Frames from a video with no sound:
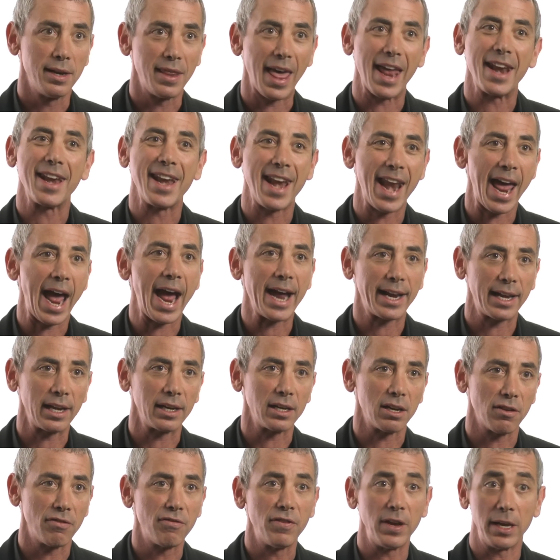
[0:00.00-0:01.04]
that
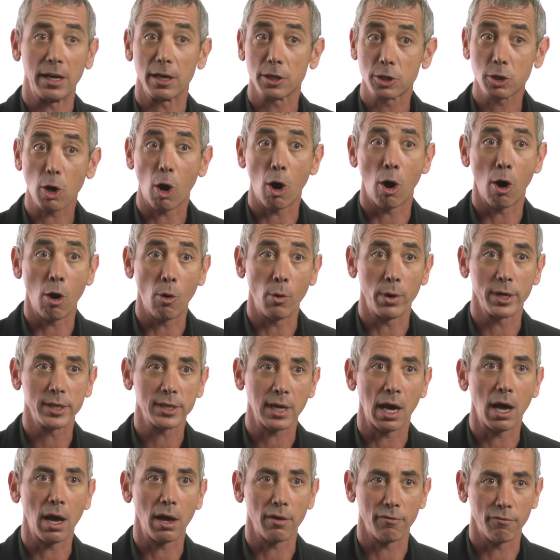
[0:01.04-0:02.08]
nagging, defeatist, always
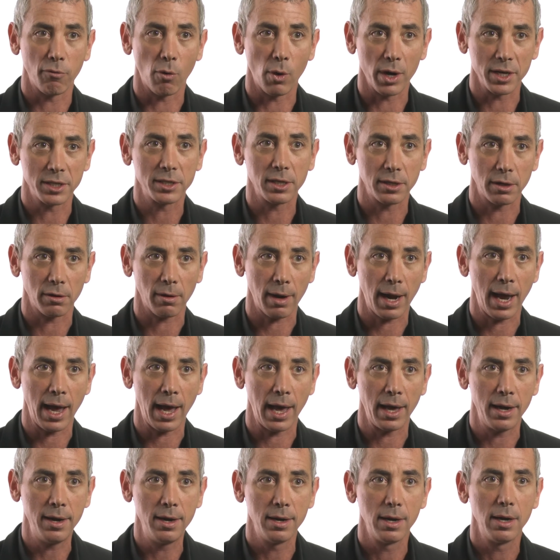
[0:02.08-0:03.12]
on voice in your
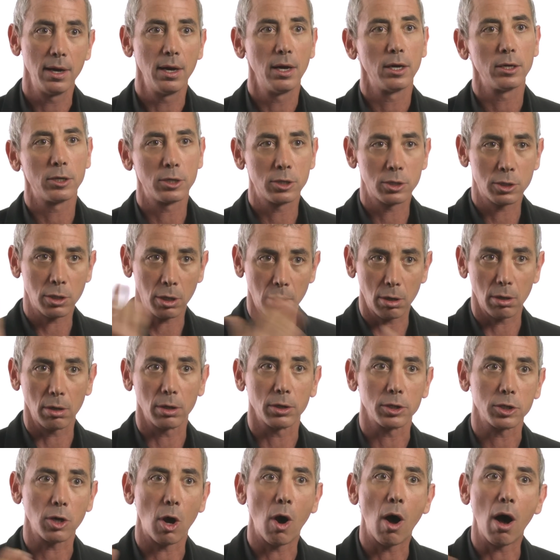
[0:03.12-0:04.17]
head
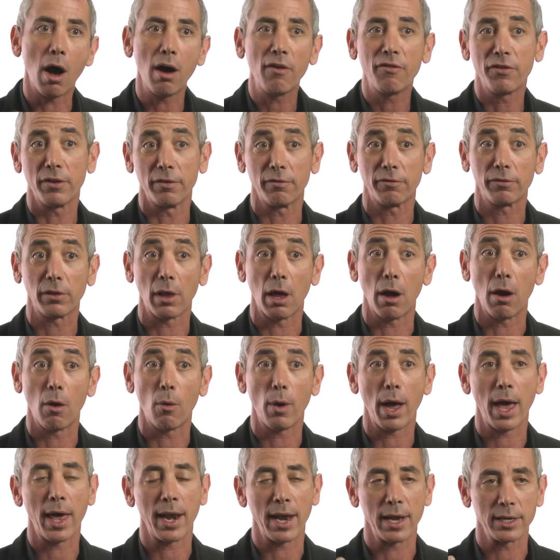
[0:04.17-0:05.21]
turns off and
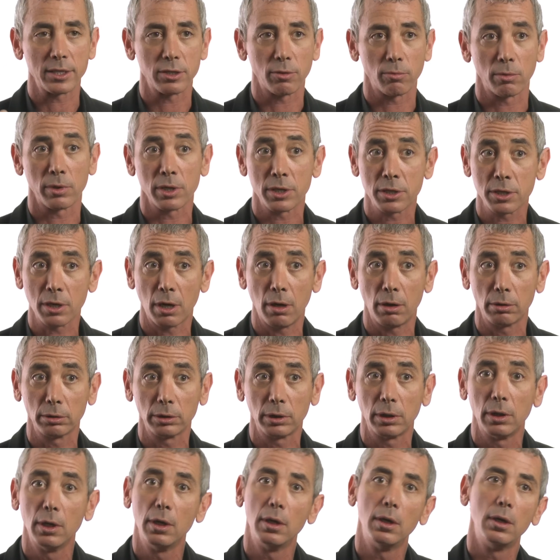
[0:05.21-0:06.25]
flow. And as a
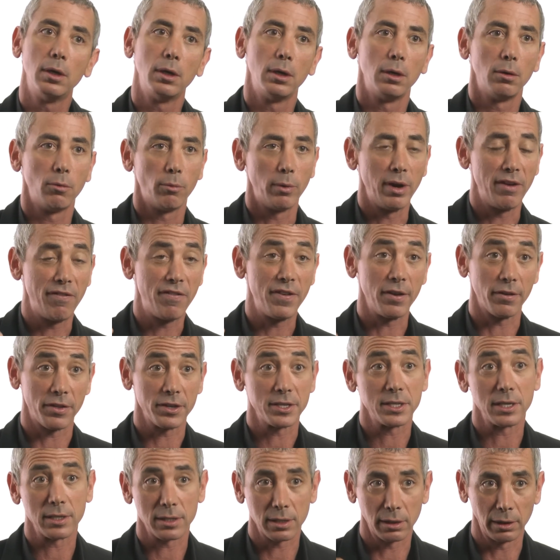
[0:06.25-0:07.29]
result, we feel
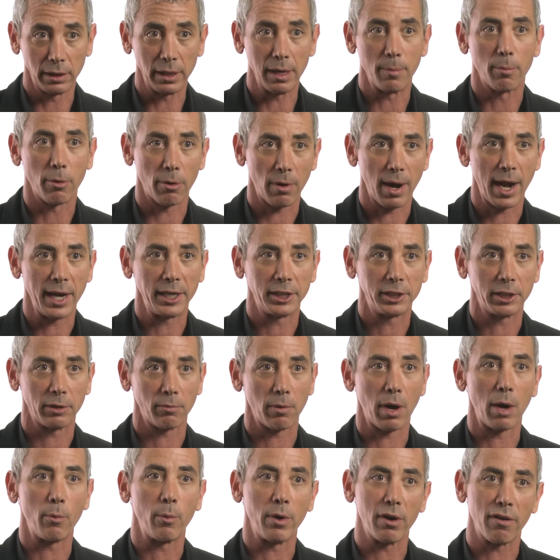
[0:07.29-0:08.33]
this is liberation,
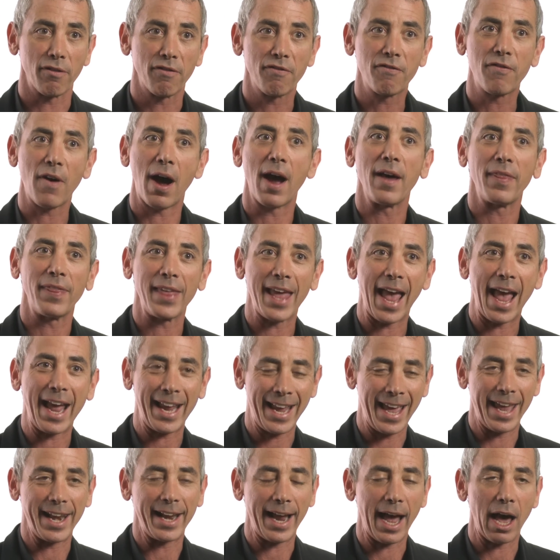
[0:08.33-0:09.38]
right? We are finally
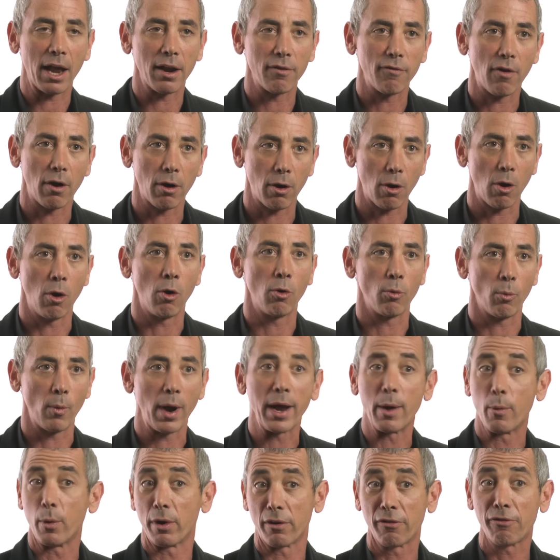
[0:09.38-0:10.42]
getting out of our own
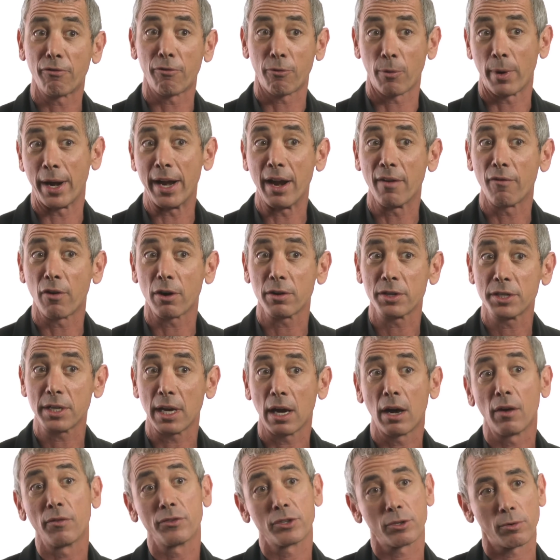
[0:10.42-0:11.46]
way. We're free of
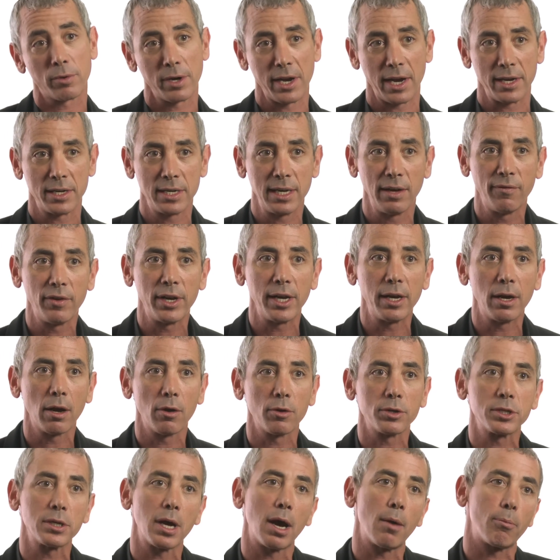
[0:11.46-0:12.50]
ourselves. Creativity
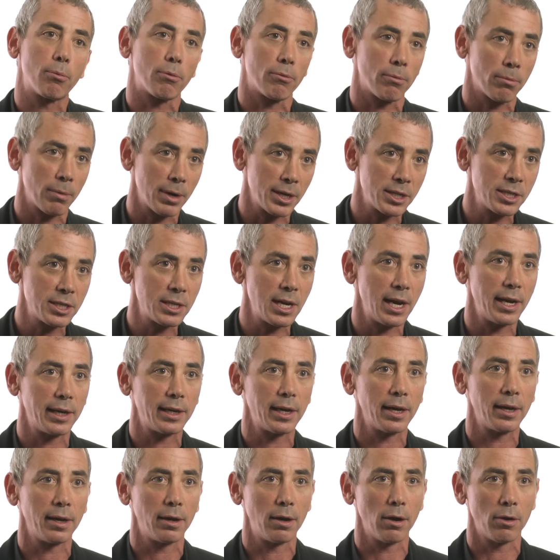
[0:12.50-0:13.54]
goes up, risk
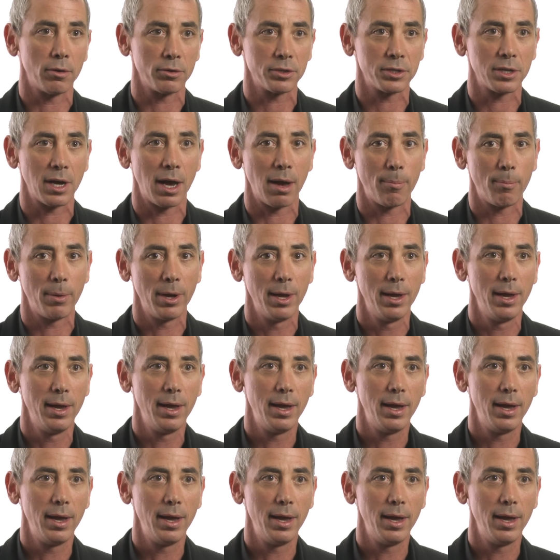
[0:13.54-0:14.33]
taking goes up,